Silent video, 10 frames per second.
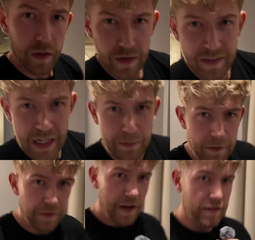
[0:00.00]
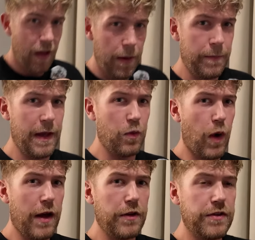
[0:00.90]
think it's actually my first time in
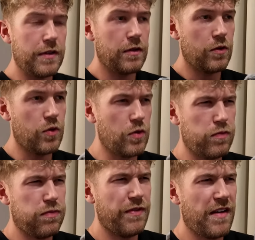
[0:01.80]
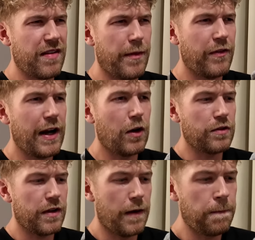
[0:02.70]
Wales, or first time in a very long
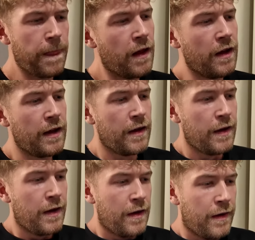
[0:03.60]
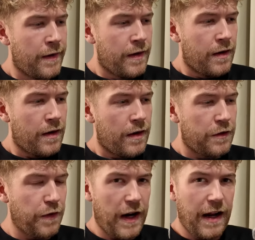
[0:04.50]
time.
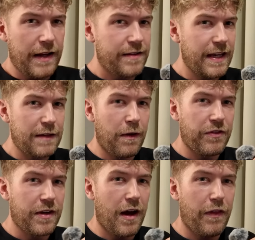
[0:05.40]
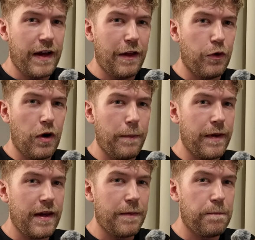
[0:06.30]
It's funny, like 6 months ago, I think I thought I'd
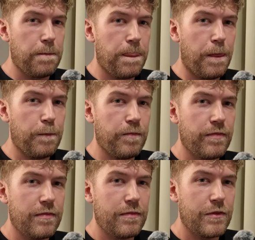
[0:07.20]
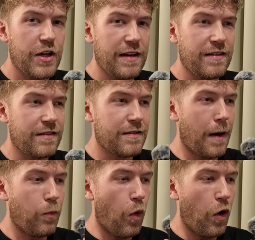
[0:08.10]
be chasing
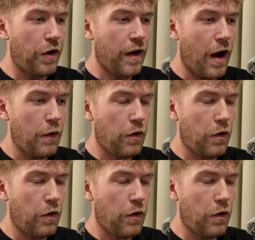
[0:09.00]
sub 1 High